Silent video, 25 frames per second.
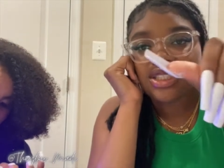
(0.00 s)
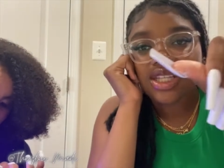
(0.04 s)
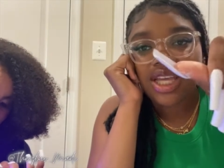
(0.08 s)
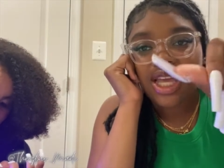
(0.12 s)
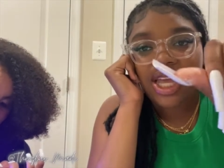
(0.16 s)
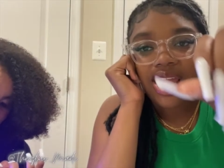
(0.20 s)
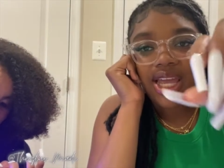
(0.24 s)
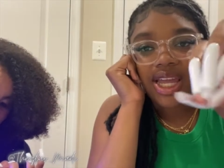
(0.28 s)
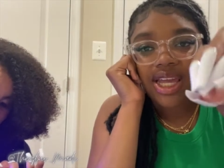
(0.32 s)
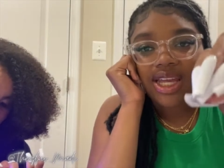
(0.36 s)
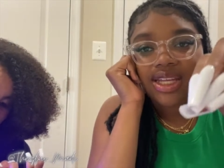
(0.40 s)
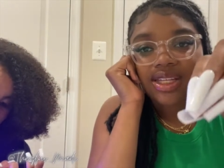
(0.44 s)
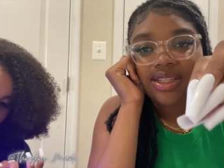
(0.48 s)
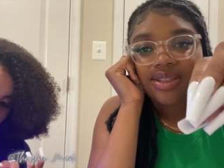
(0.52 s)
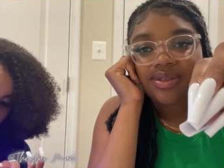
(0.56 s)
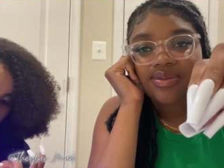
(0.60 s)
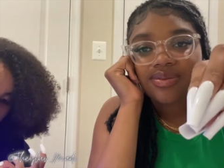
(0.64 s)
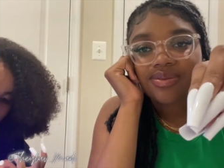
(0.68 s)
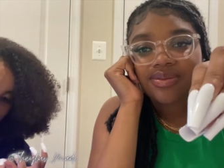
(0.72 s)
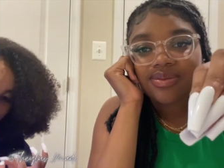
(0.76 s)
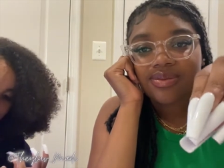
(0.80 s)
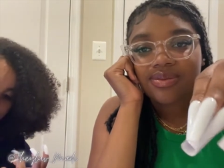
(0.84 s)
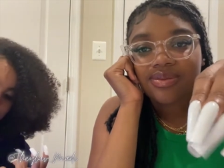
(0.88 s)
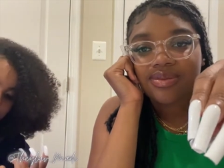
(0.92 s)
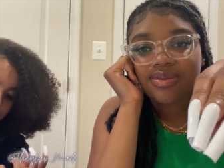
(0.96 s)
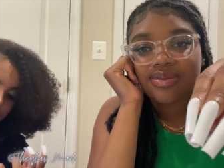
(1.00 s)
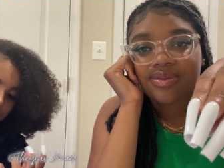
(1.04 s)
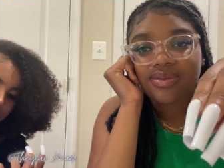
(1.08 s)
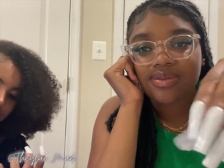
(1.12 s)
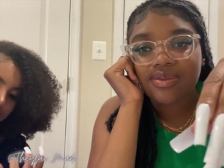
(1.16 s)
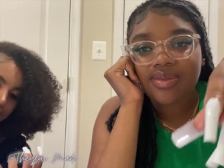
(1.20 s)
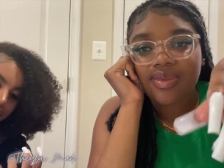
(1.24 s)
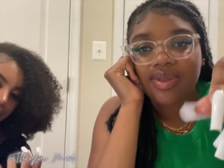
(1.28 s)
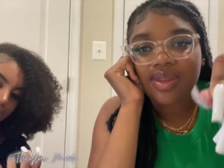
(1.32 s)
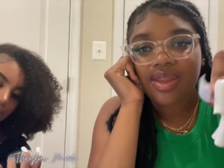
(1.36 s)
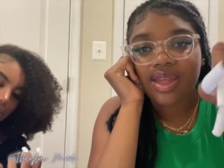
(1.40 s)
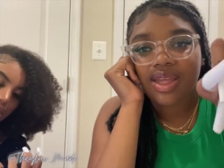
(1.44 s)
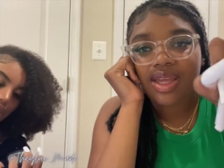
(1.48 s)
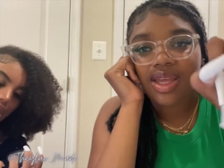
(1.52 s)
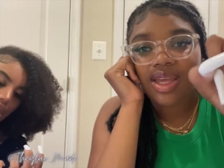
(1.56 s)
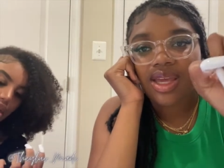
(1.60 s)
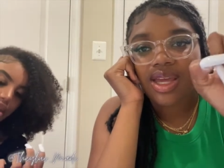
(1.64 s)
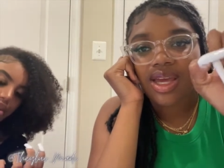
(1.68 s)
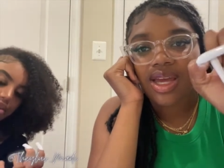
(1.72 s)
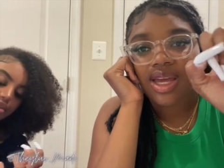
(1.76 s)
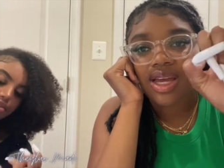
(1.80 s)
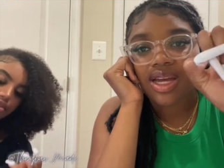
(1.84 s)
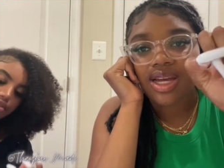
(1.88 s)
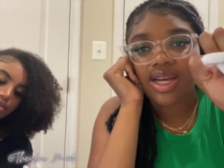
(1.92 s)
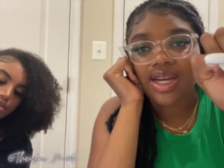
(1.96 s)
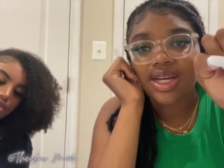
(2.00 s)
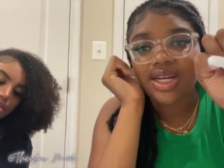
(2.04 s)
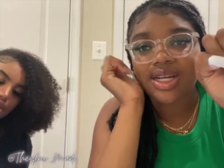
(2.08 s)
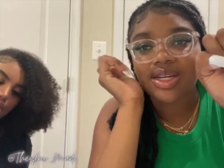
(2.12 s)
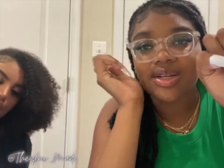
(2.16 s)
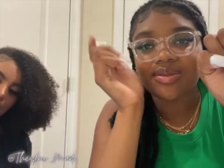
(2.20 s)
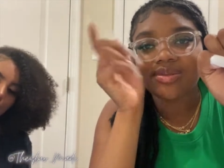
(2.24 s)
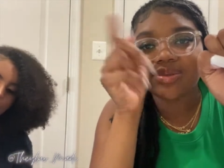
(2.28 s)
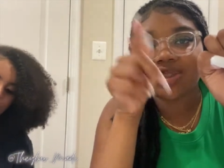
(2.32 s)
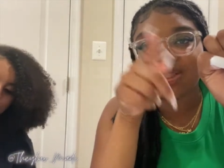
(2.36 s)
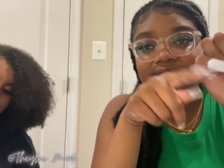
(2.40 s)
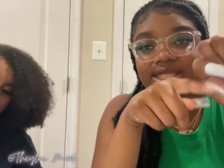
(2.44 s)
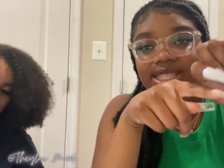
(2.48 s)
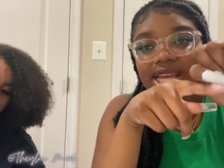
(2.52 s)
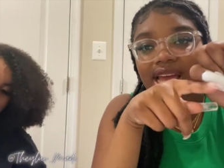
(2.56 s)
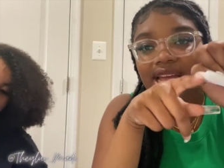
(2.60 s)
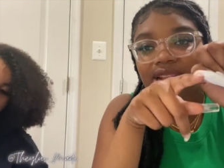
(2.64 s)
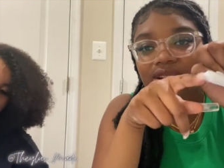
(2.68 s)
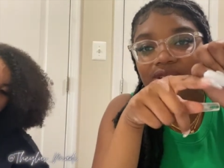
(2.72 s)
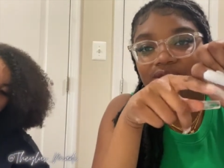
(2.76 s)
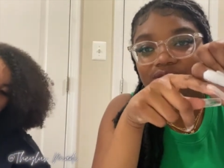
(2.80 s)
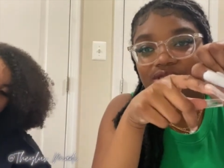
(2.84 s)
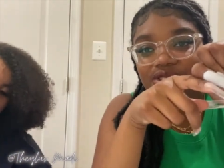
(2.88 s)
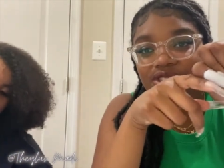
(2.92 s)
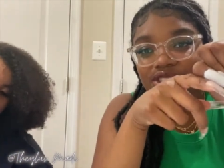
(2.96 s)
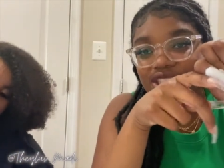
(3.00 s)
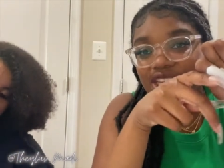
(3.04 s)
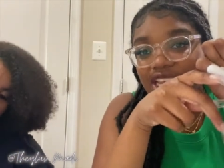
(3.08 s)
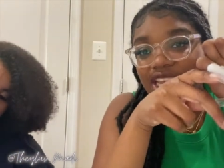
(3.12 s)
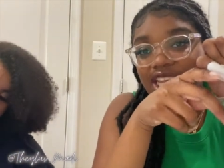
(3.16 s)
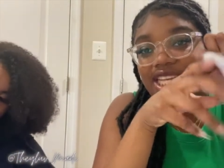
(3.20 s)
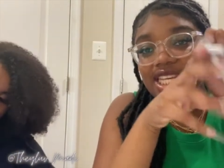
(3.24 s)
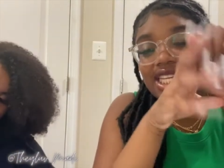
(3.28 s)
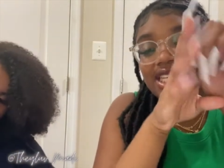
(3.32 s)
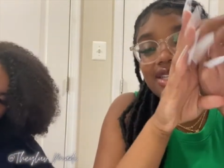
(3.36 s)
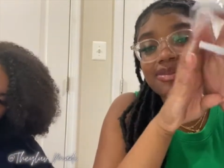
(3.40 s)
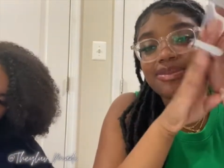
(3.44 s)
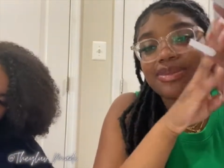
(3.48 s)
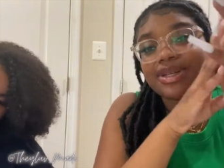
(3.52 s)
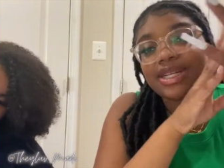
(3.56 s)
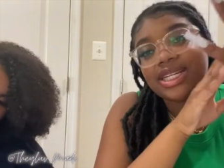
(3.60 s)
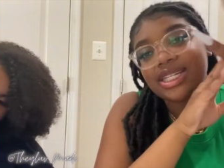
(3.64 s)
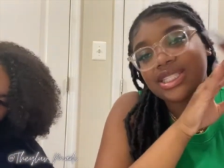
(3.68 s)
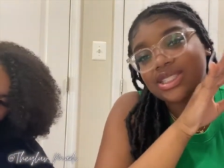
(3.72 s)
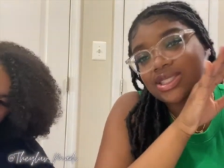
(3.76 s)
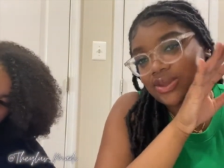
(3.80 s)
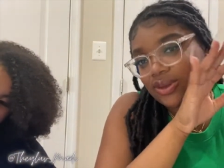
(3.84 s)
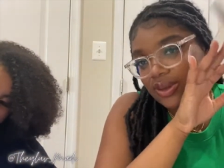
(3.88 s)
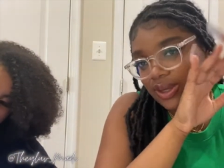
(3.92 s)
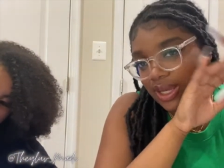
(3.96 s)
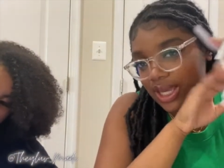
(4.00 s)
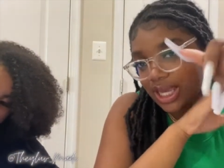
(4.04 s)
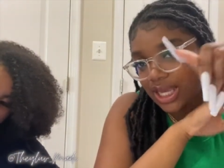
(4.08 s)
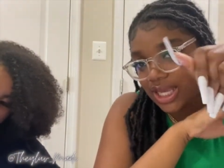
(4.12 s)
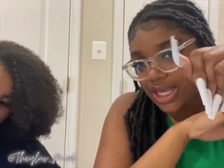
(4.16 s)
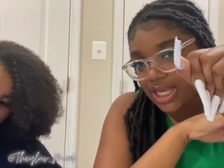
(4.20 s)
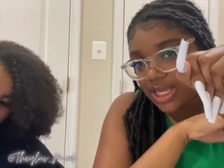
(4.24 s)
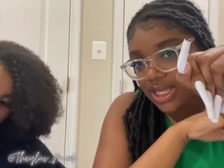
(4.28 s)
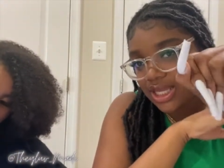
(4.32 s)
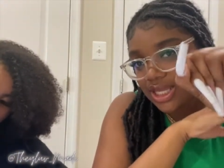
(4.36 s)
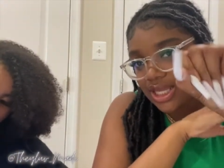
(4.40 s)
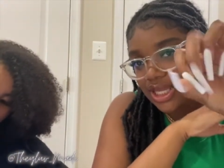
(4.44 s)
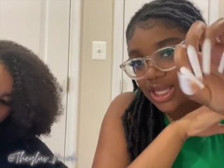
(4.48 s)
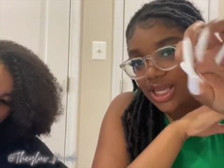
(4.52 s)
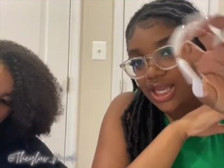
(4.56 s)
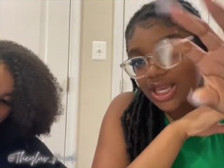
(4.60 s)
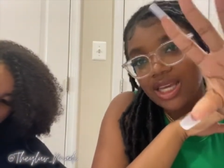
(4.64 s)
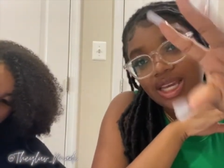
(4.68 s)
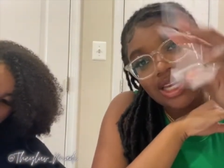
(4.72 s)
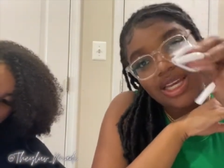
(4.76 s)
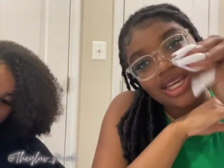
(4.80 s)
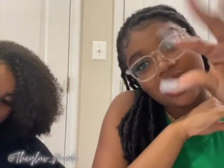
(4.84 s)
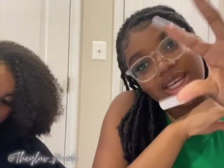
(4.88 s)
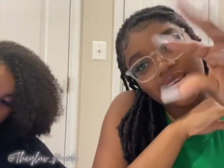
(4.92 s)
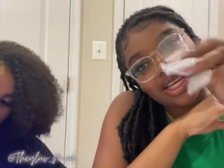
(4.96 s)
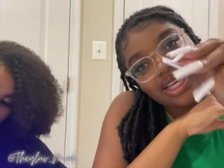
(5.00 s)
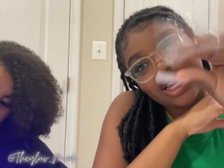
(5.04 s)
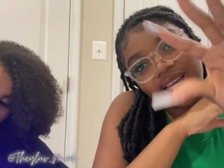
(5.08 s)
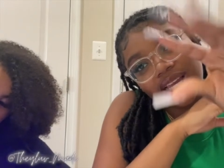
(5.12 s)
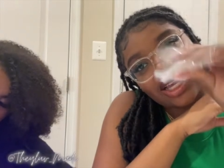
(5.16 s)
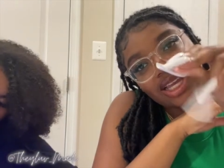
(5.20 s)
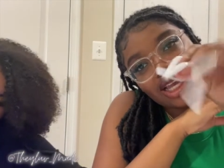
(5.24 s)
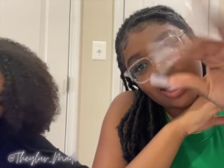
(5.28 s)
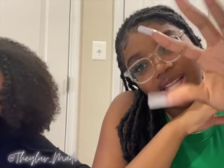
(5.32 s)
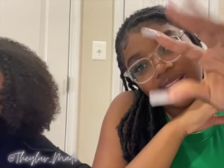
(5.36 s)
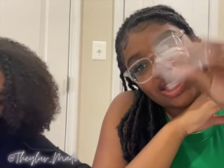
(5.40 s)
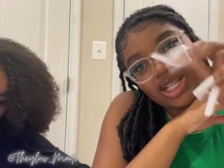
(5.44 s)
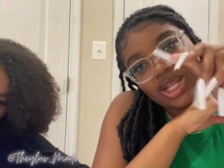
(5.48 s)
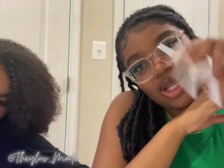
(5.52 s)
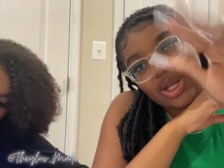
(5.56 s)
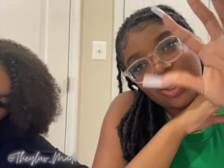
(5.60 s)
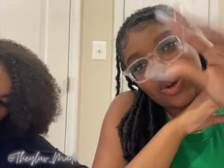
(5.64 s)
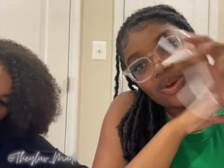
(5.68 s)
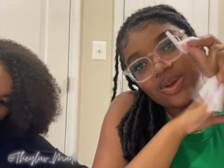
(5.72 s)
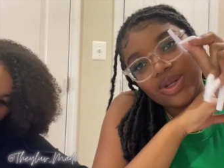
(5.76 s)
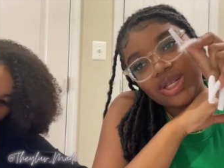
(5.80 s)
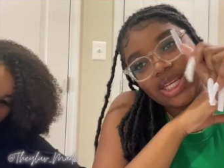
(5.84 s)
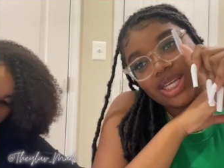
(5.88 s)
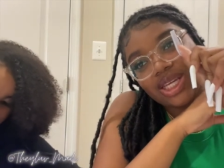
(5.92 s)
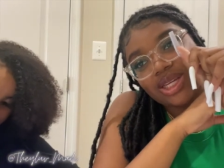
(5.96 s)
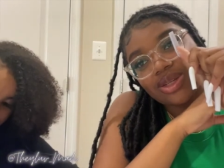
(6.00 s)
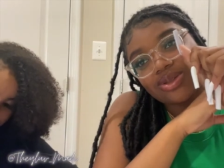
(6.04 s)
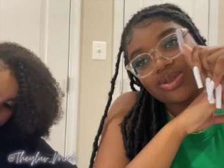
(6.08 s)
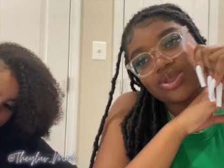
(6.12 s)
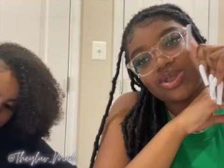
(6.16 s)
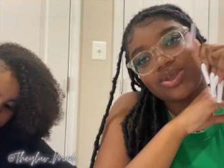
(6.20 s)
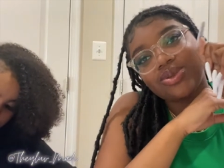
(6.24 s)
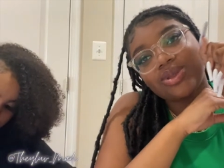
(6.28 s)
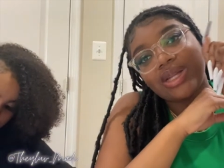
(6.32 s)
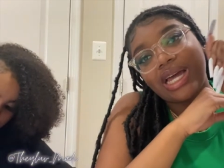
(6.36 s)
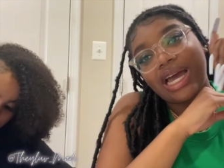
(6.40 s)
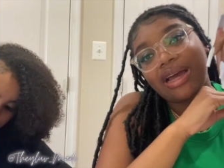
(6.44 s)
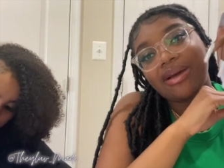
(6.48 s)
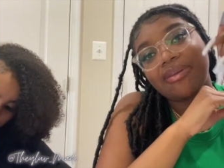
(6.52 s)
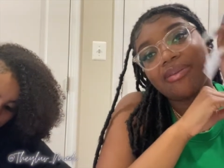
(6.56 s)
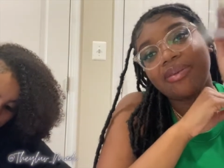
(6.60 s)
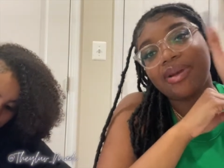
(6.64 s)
hand. Um, this side a little janky, but it's okay. The long nails do not